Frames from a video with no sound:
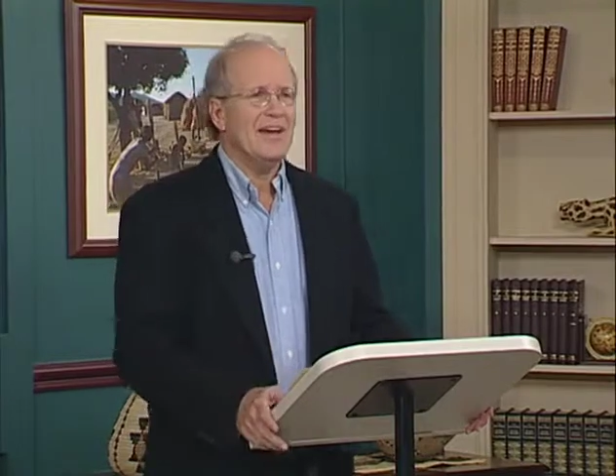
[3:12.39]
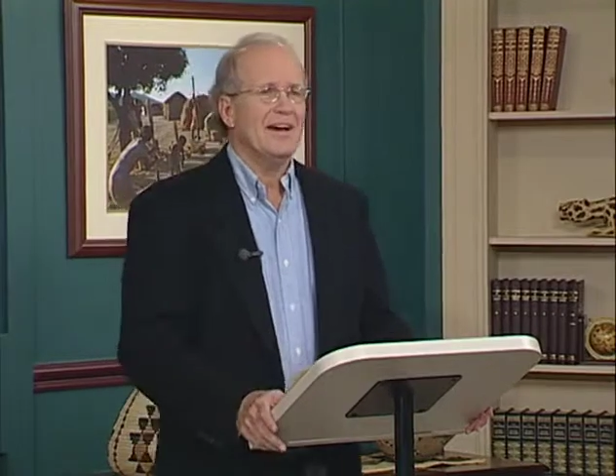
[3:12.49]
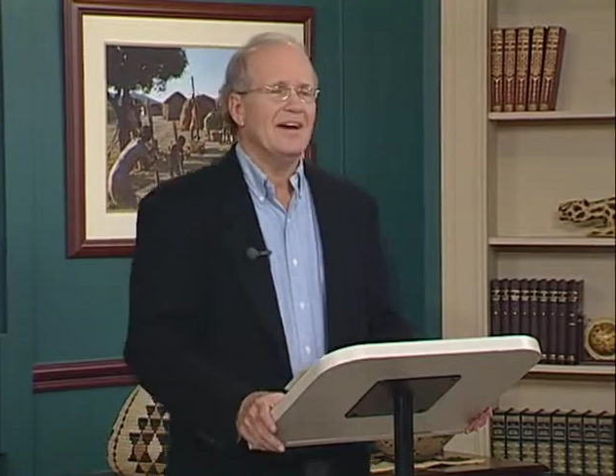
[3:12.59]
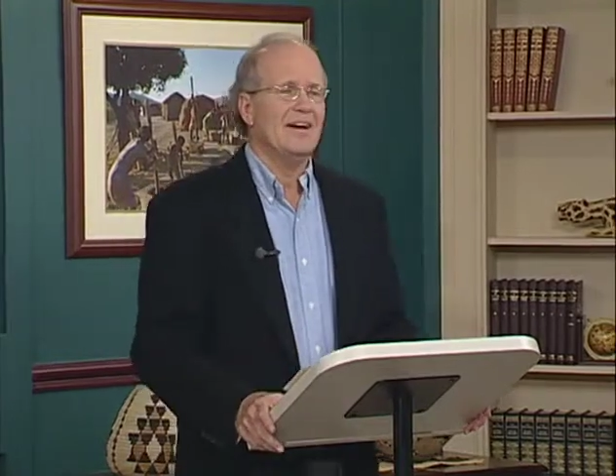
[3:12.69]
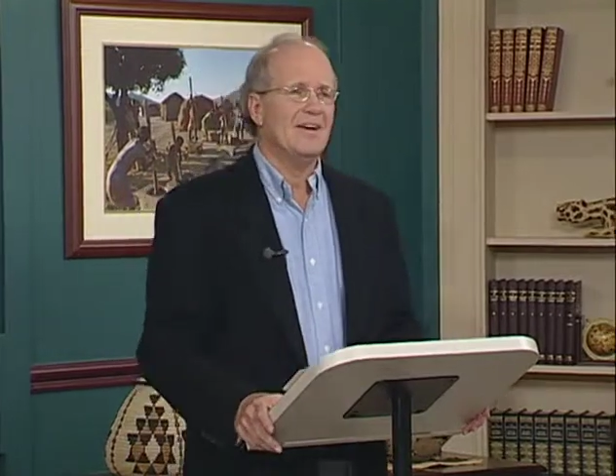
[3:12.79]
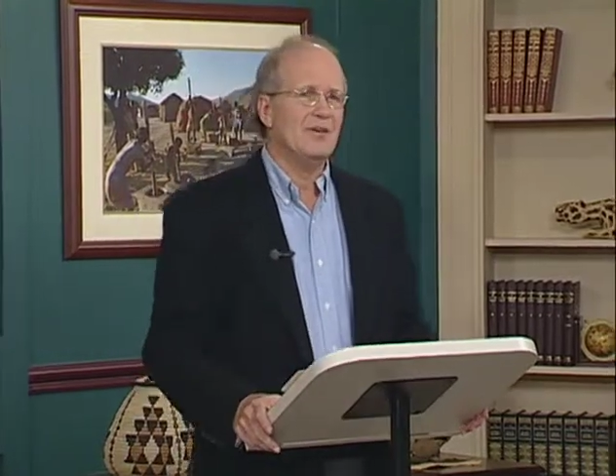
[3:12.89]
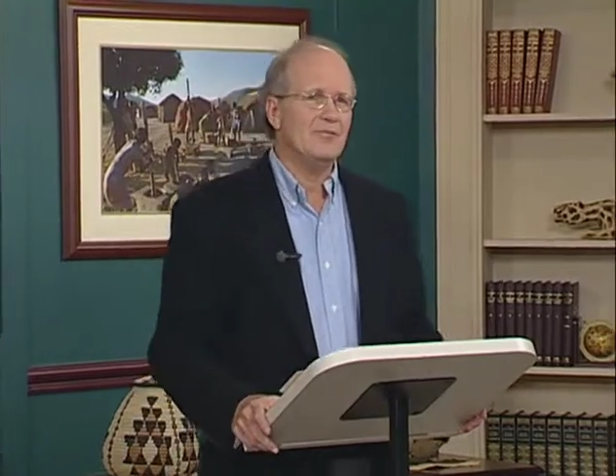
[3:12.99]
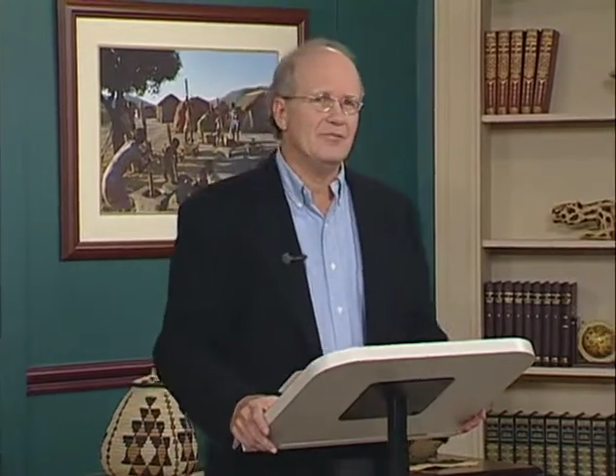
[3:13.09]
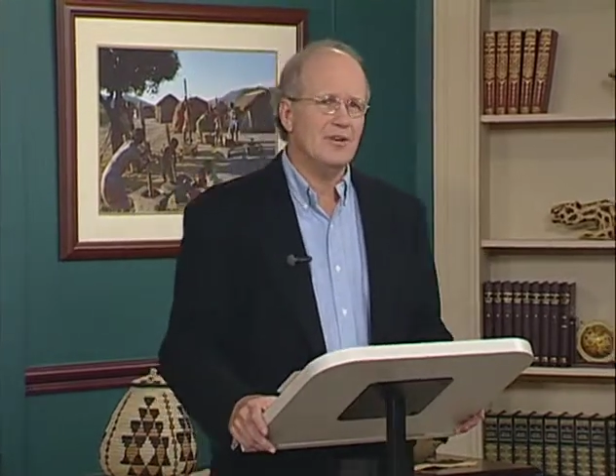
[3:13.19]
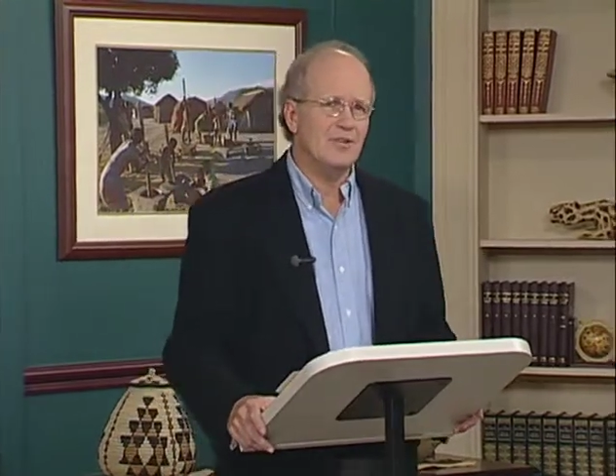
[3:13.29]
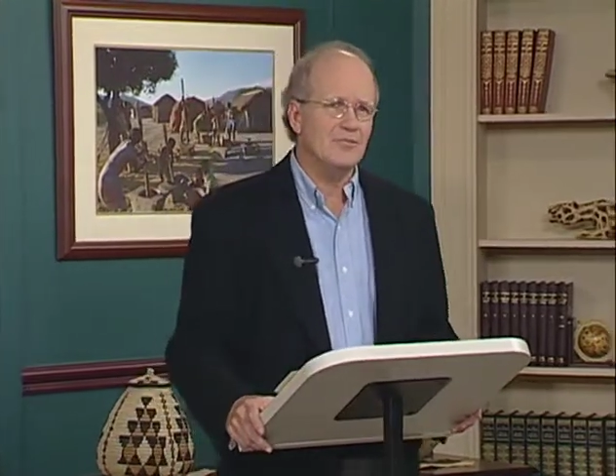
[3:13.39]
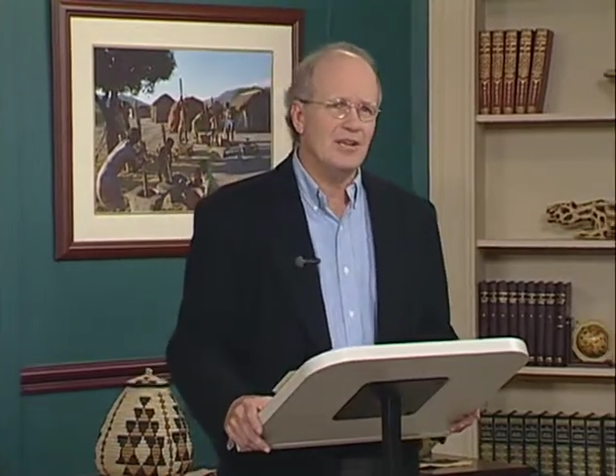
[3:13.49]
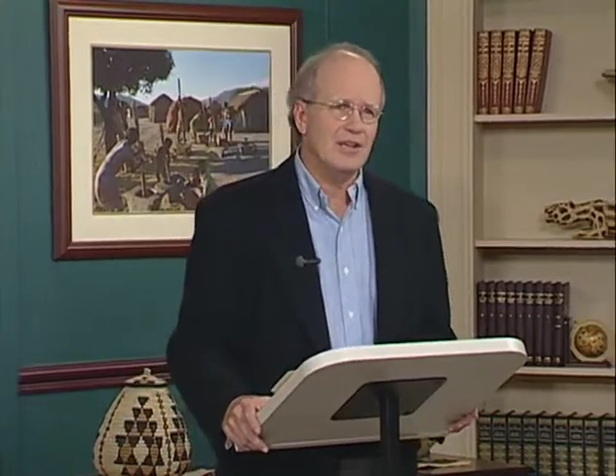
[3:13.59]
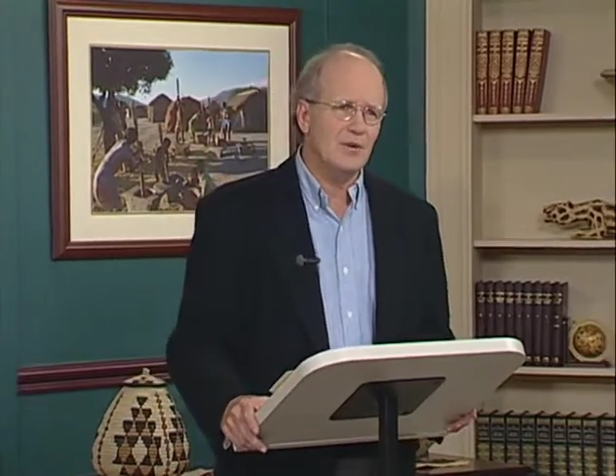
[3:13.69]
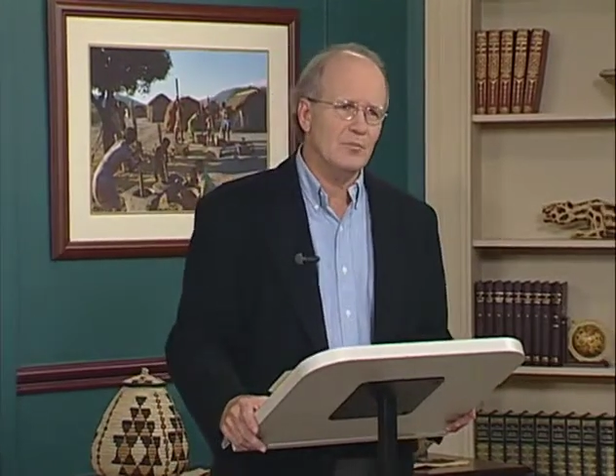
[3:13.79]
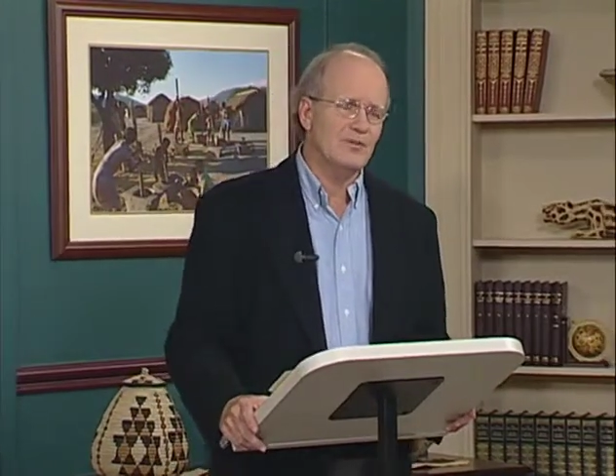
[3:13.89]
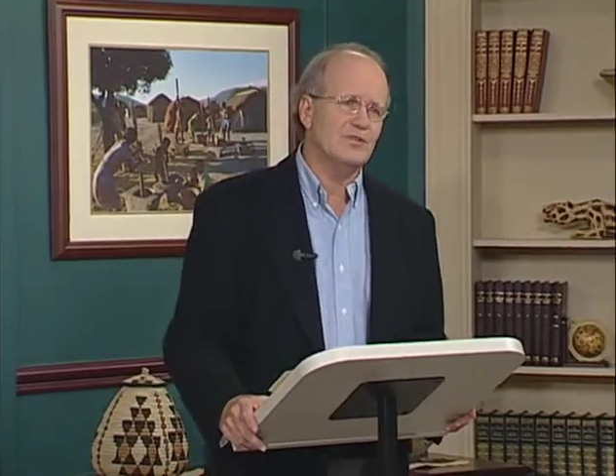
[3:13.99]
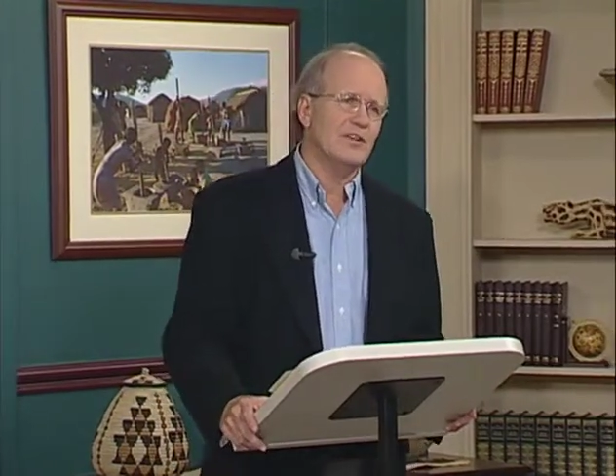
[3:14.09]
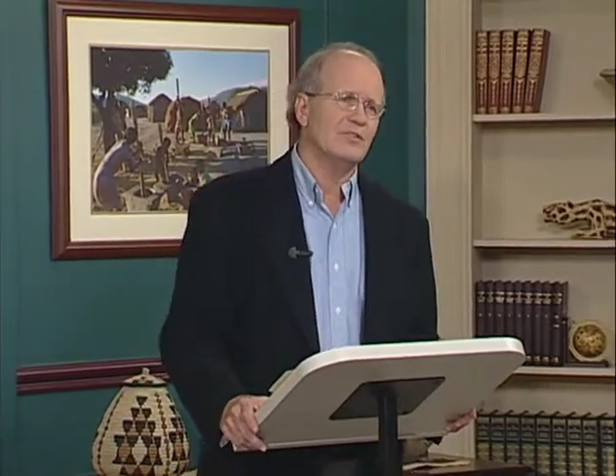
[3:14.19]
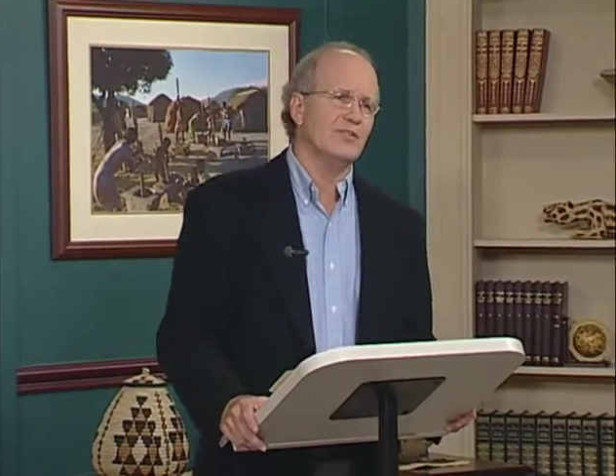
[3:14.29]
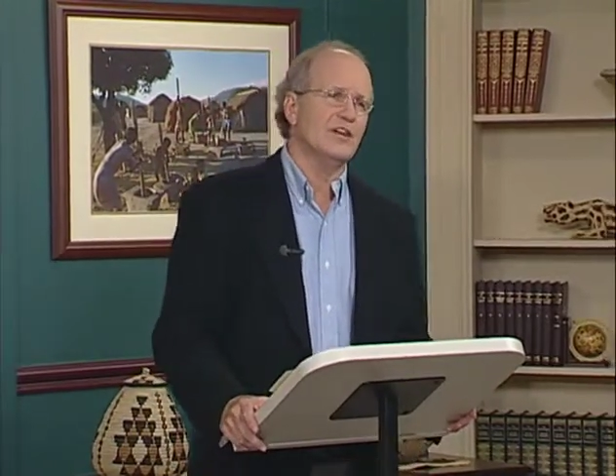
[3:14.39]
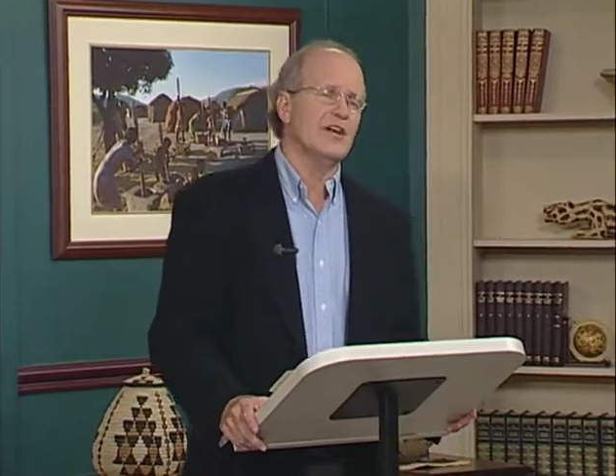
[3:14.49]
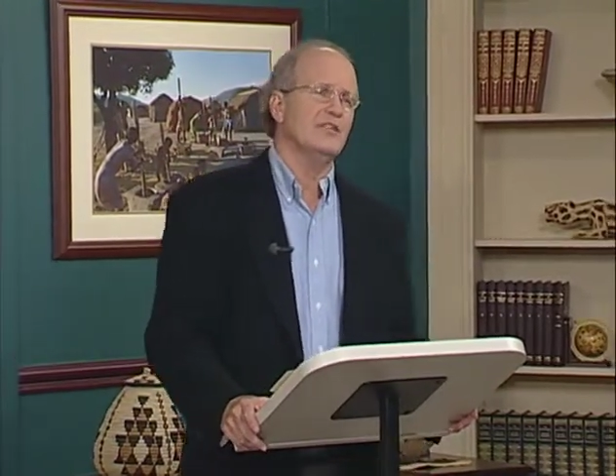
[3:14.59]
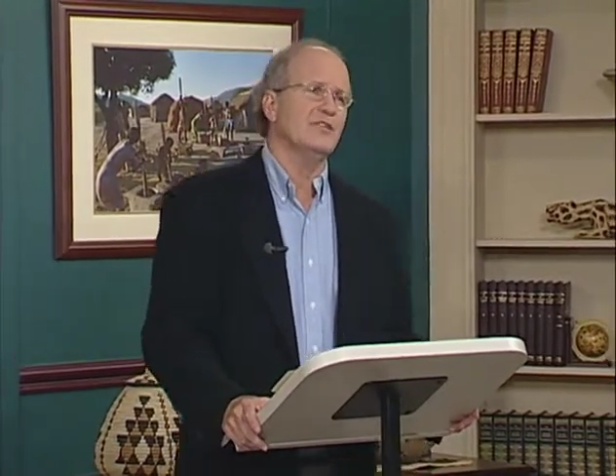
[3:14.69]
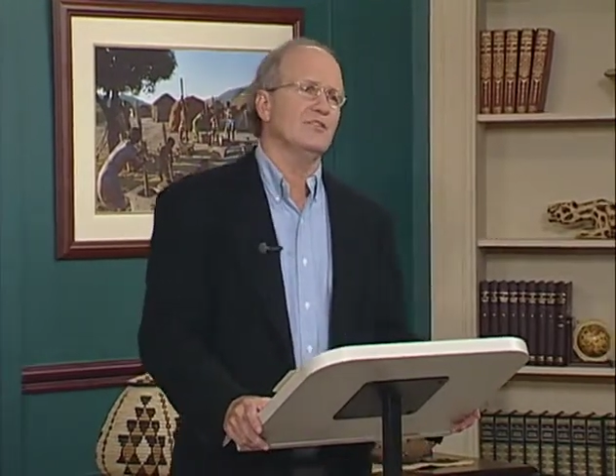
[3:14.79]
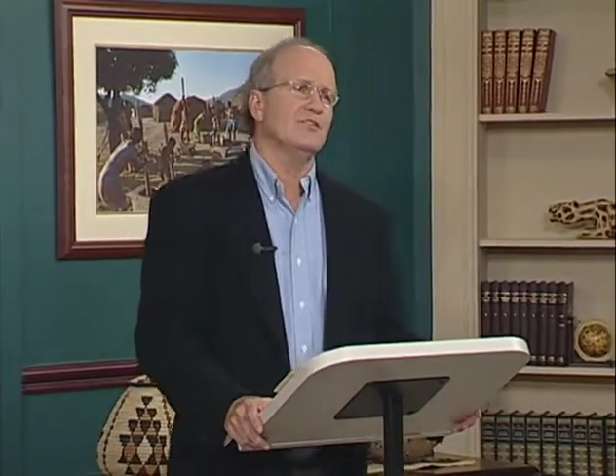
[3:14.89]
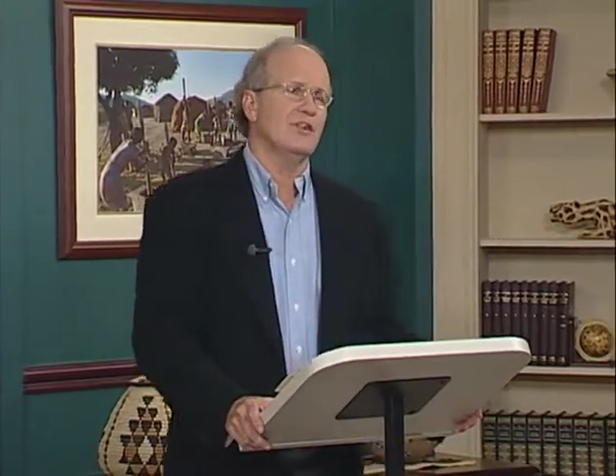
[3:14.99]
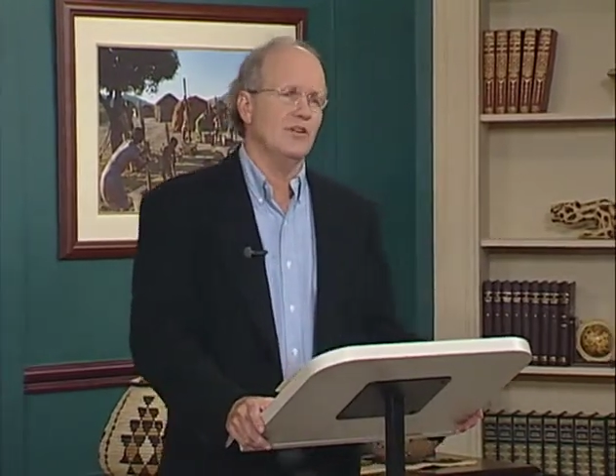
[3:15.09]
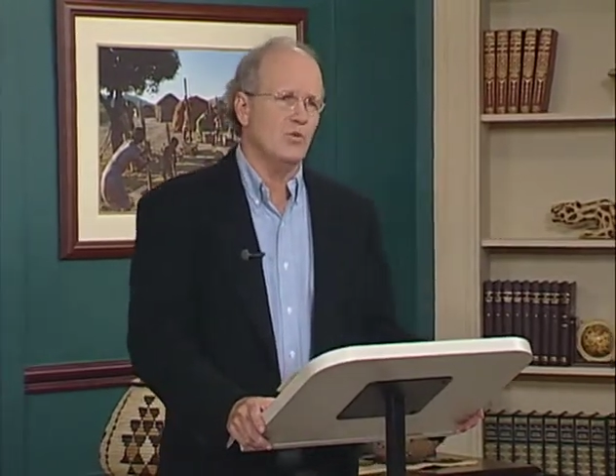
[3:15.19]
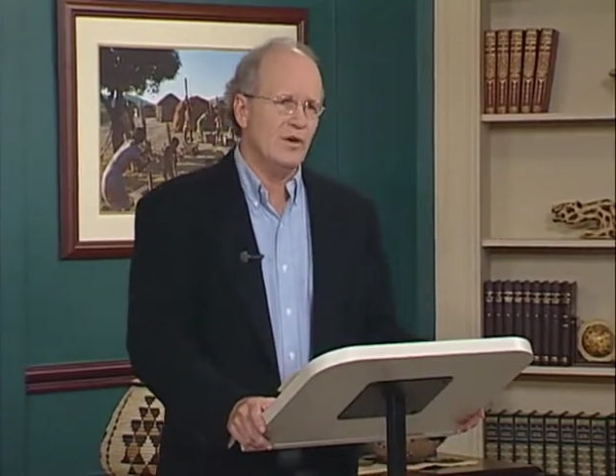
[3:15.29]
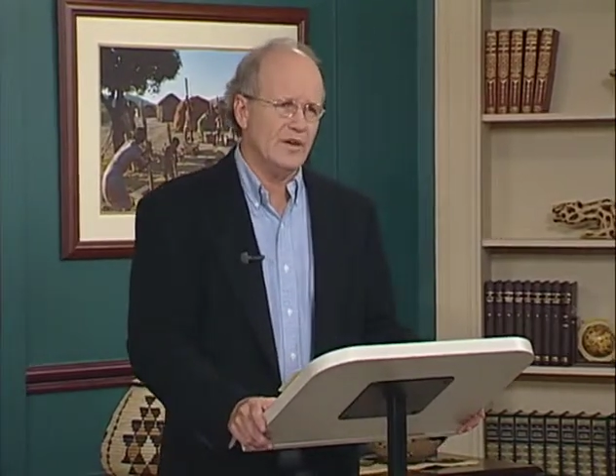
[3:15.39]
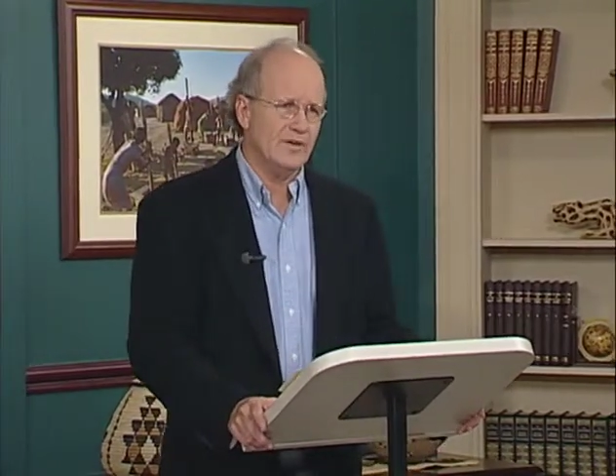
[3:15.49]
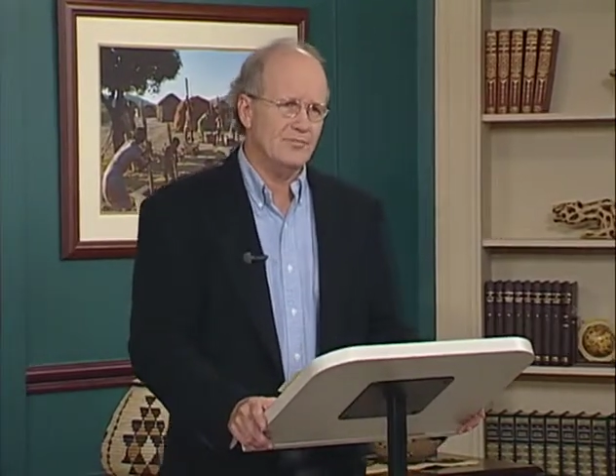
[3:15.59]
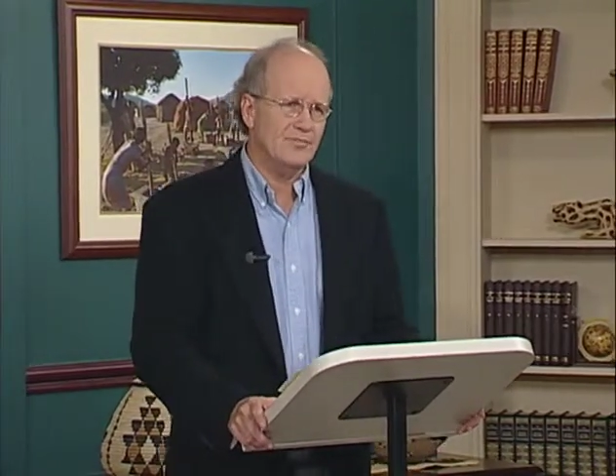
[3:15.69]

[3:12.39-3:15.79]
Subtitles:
of Columbus as they sail away.